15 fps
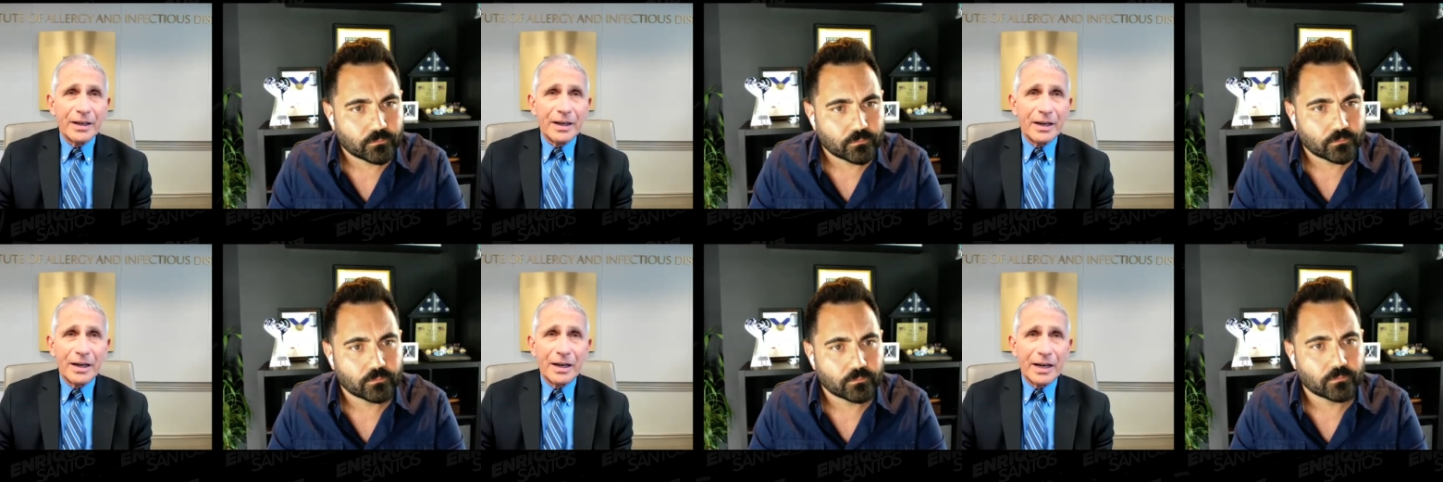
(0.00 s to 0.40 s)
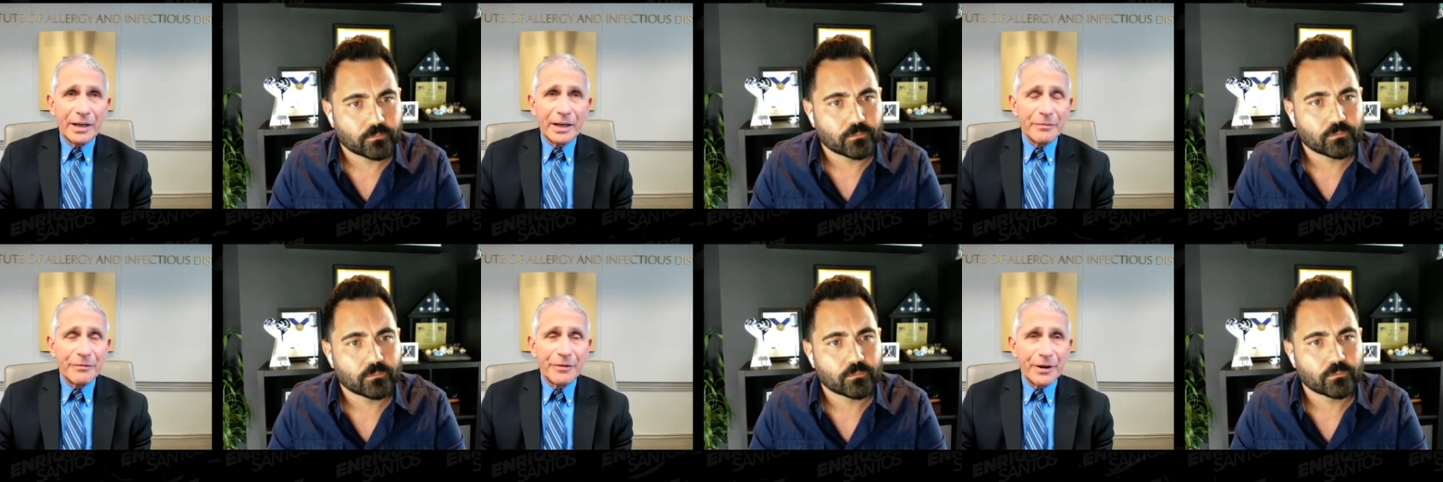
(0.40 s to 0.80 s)
Speaker 1: I
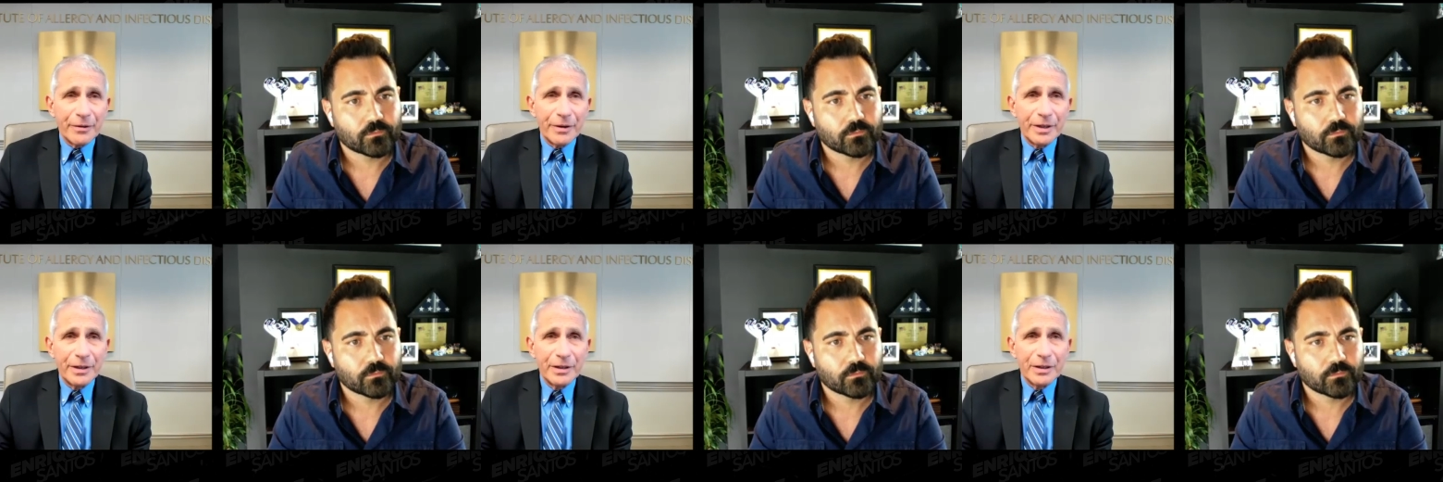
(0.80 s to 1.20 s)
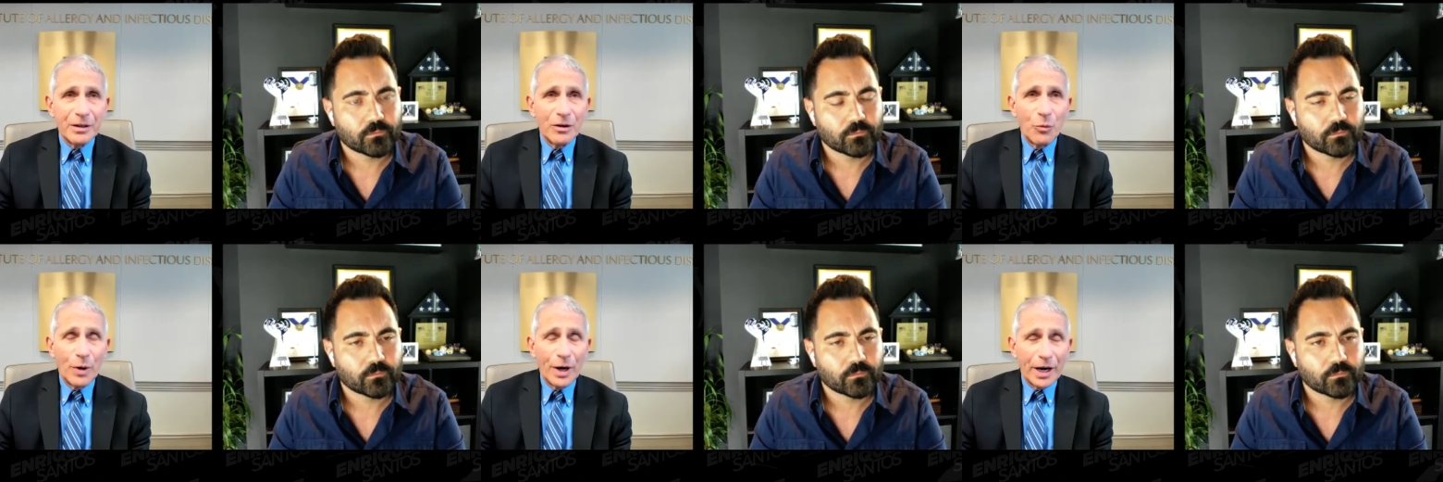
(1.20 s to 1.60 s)
am very
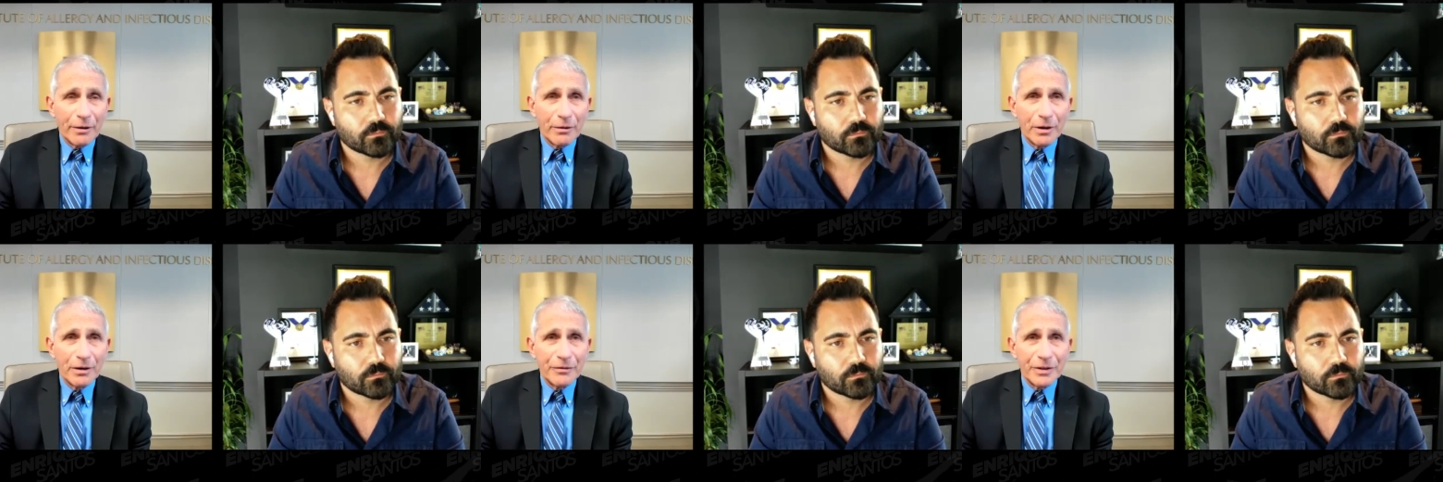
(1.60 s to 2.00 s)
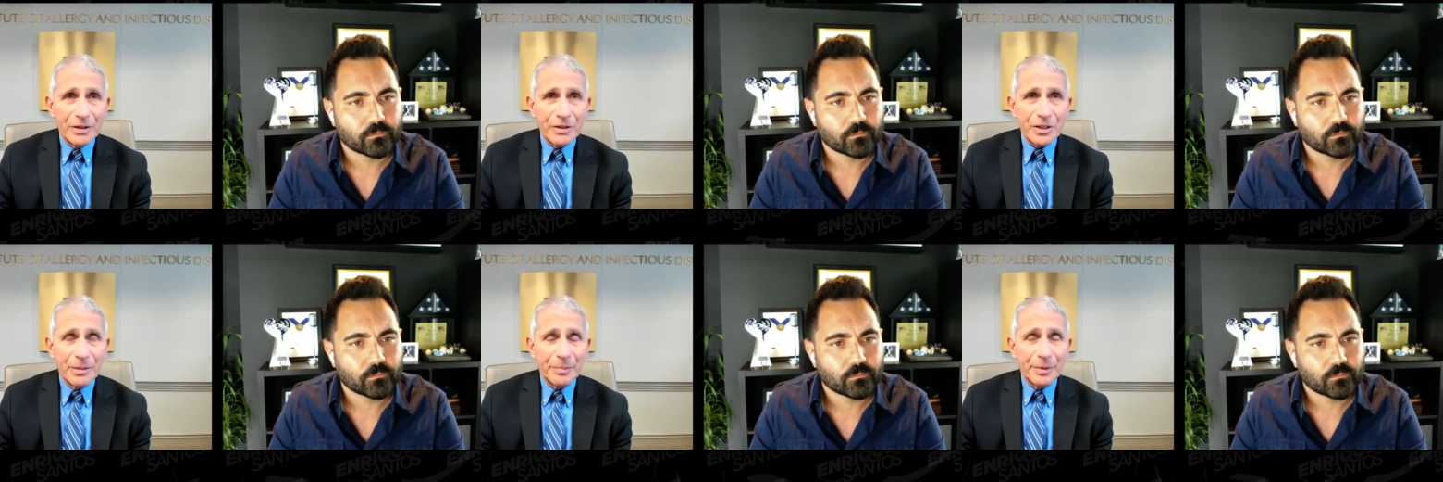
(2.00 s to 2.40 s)
aware of and,
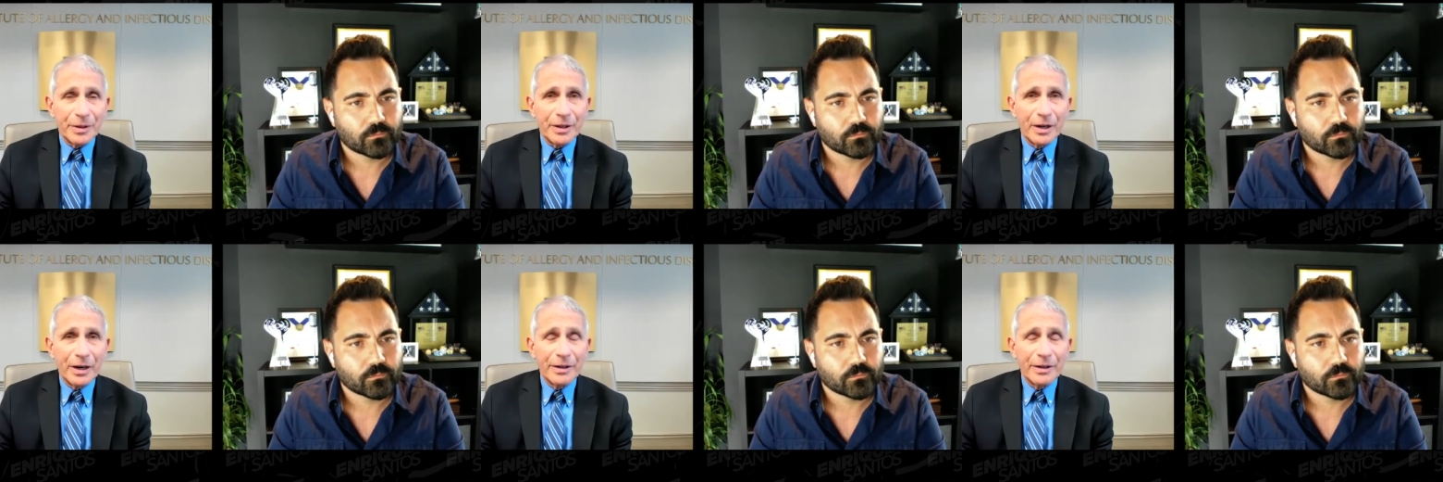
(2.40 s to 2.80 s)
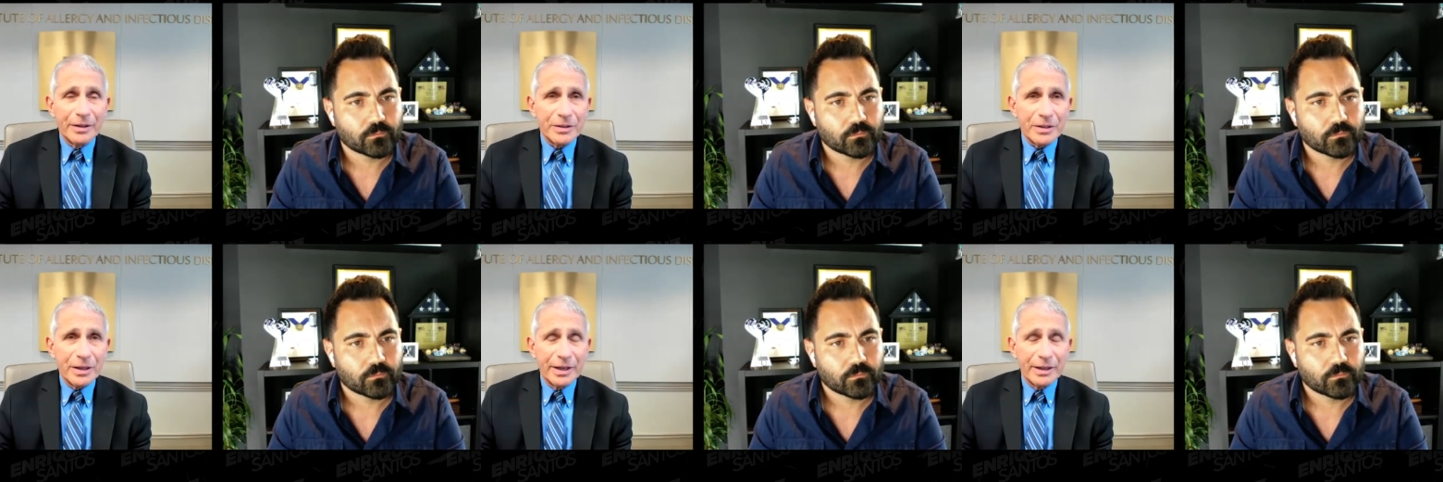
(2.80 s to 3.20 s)

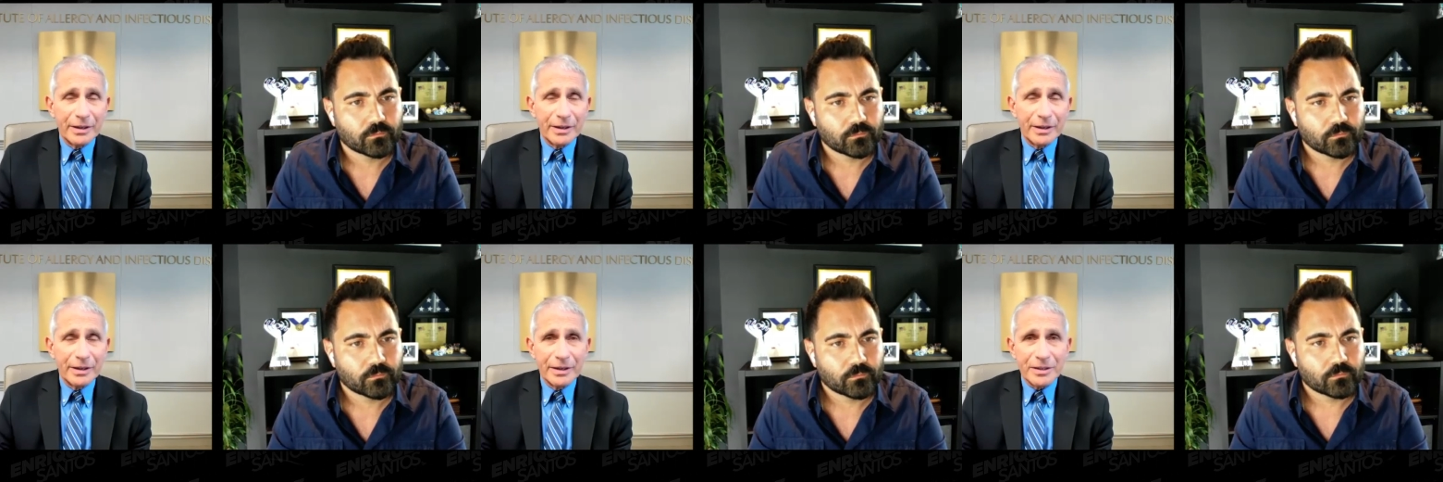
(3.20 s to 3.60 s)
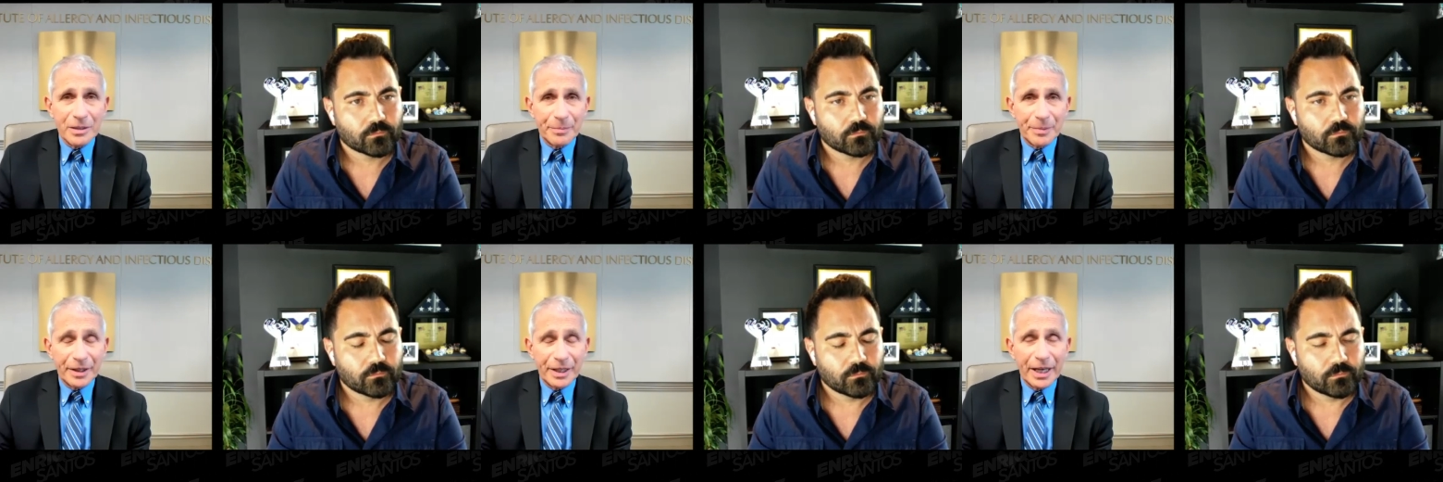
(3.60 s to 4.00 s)
sympathi- and, and
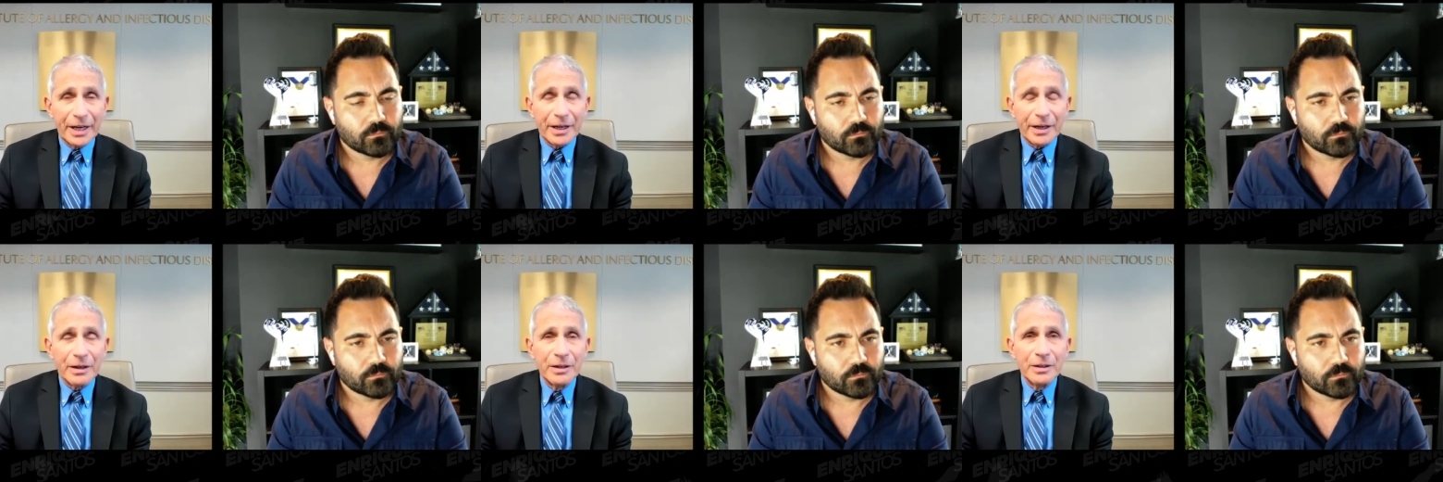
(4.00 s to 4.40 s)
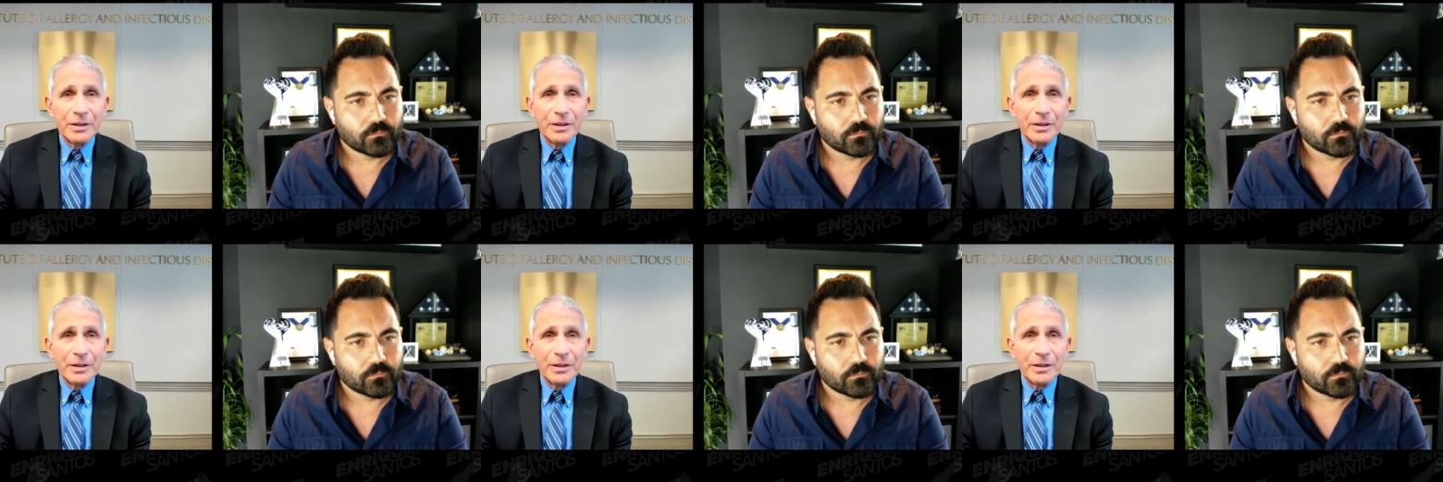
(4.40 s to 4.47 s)
sympathetic